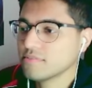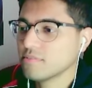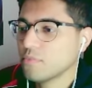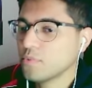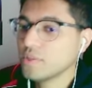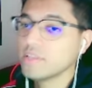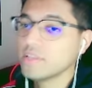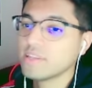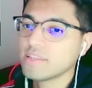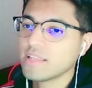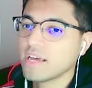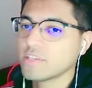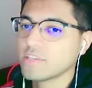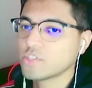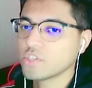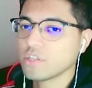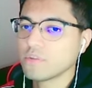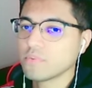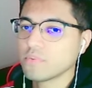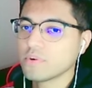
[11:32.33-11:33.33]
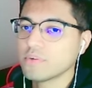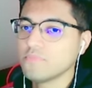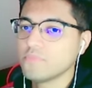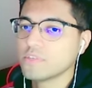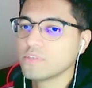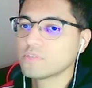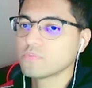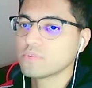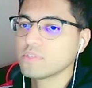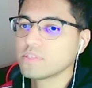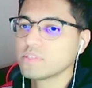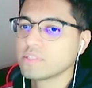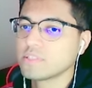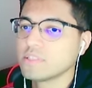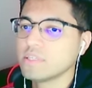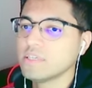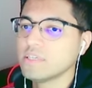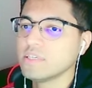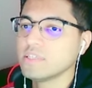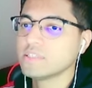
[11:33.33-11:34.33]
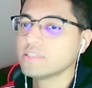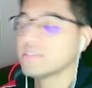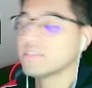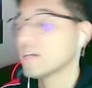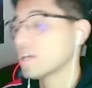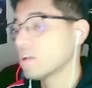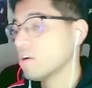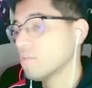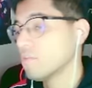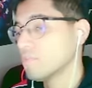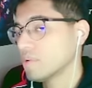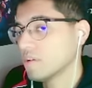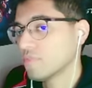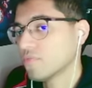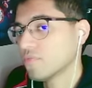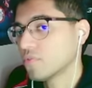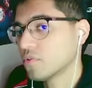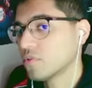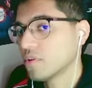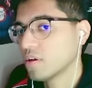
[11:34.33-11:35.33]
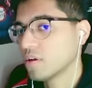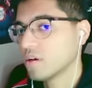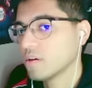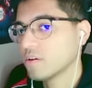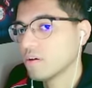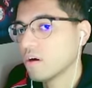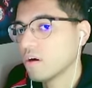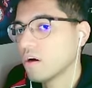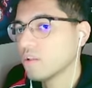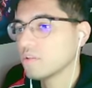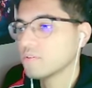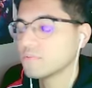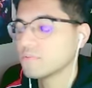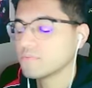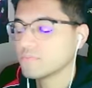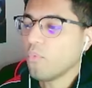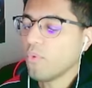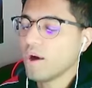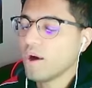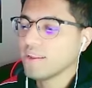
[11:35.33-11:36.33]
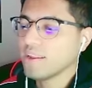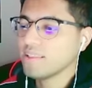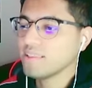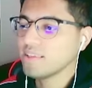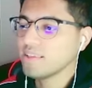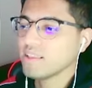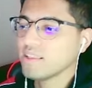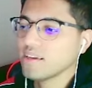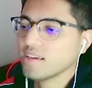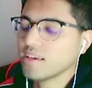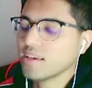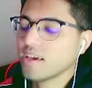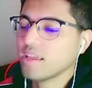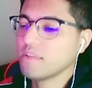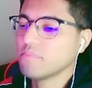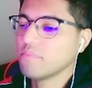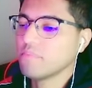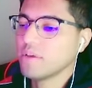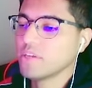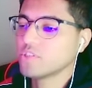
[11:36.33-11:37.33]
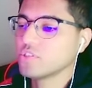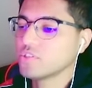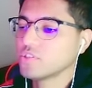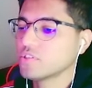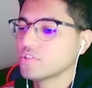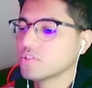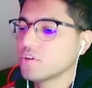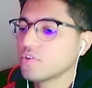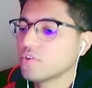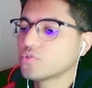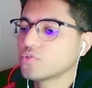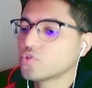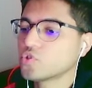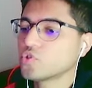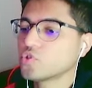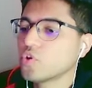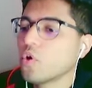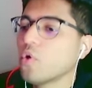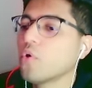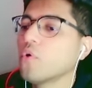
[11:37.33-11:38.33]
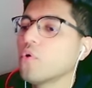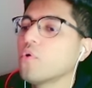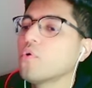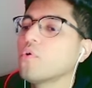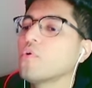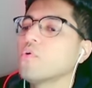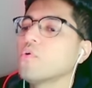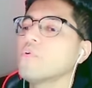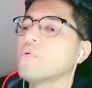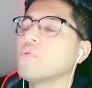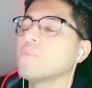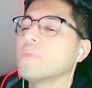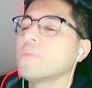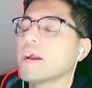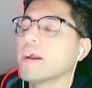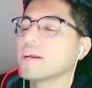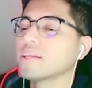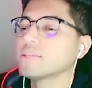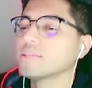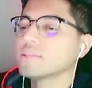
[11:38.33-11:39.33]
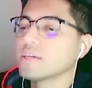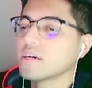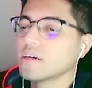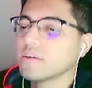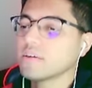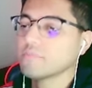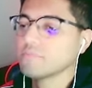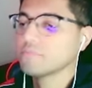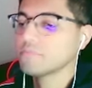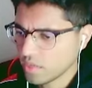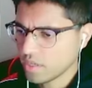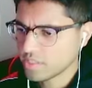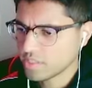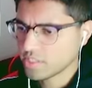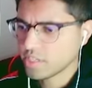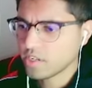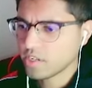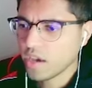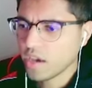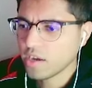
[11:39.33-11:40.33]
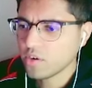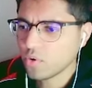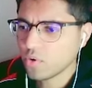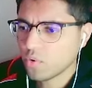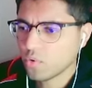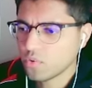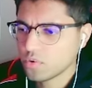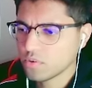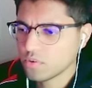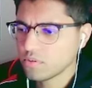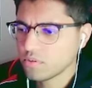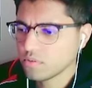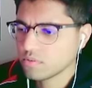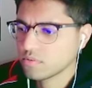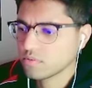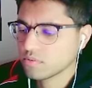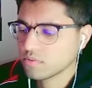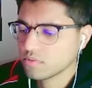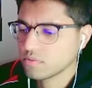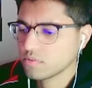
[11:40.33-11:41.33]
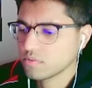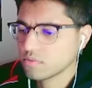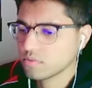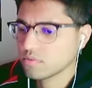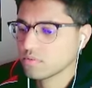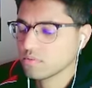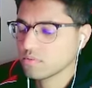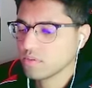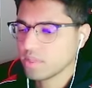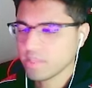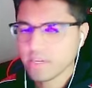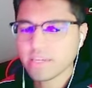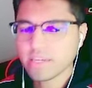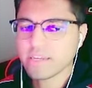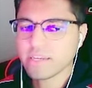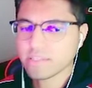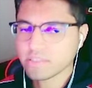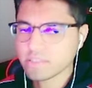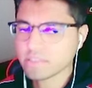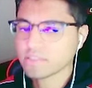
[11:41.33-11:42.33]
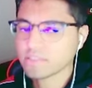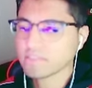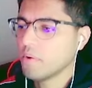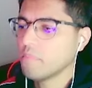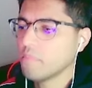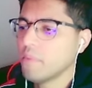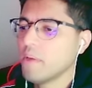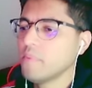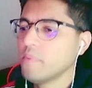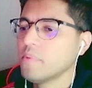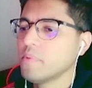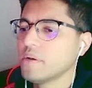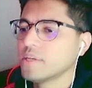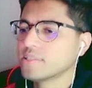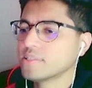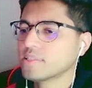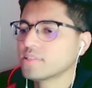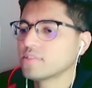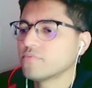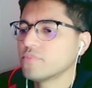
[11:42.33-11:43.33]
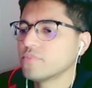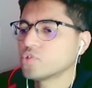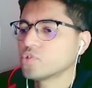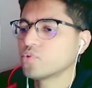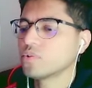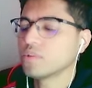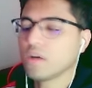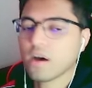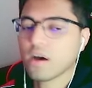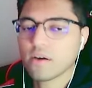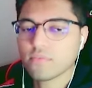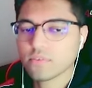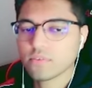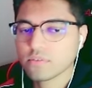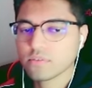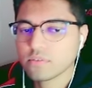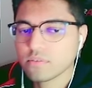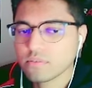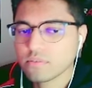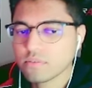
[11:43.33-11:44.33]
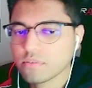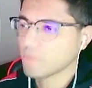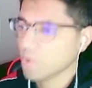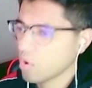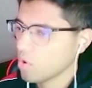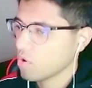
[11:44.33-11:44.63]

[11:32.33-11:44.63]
We needed that chill one. This one is the second opening for Hollow. Why did the like animation just go so back in time? Is it not in order? I think it is. But maybe because it's a visual novel.